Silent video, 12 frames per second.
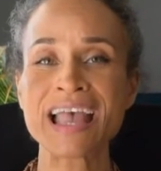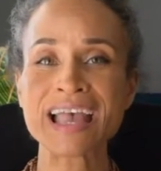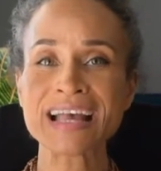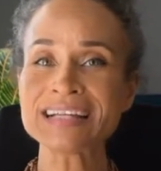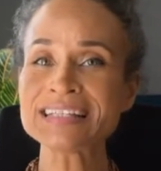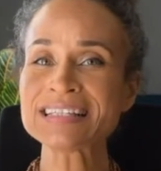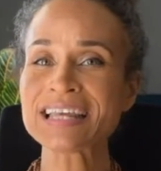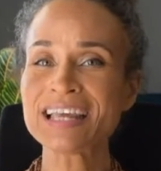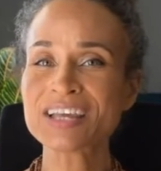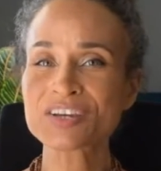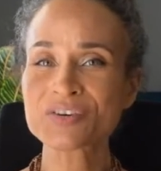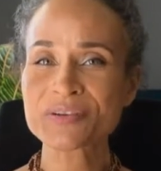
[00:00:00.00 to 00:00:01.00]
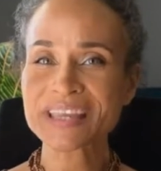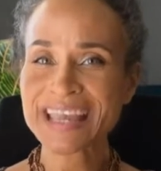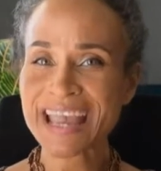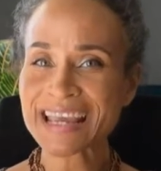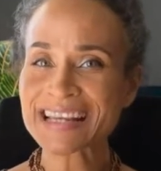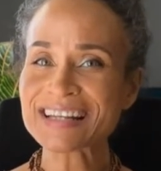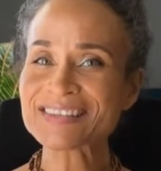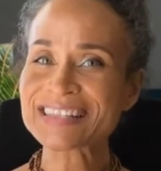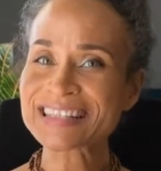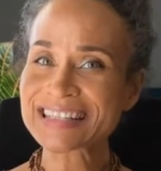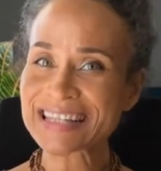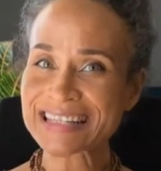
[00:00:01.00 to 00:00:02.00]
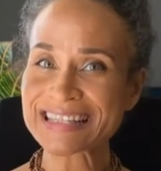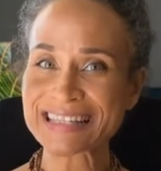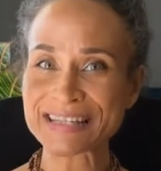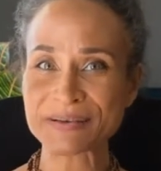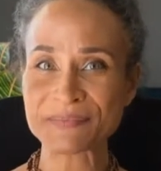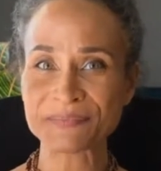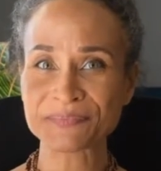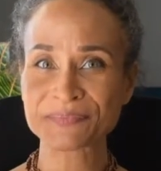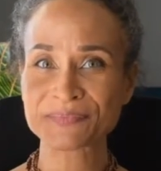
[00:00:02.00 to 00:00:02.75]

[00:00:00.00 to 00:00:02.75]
and created a system